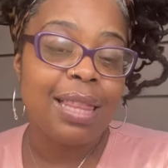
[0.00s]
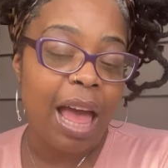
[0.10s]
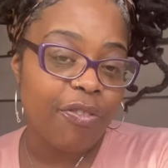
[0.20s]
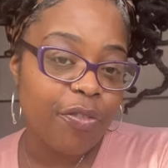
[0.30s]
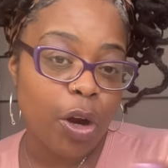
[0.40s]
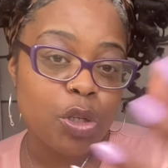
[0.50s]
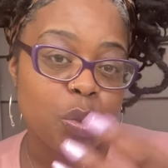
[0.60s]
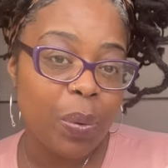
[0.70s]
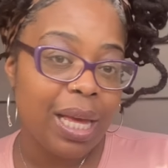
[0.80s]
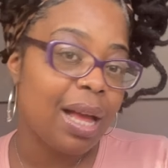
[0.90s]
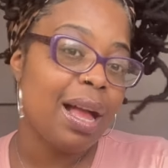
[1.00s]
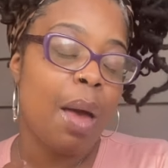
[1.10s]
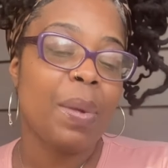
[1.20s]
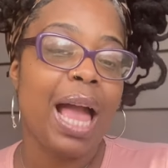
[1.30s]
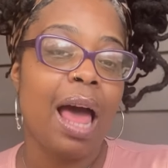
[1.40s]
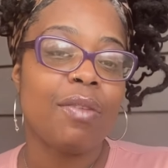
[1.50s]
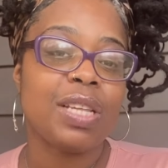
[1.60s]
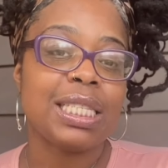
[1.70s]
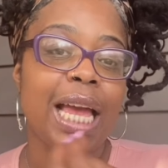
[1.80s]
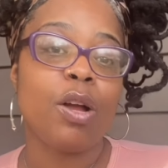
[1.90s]
That first week coming out of
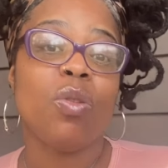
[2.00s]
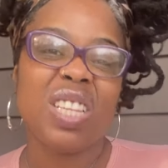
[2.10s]
the cycle,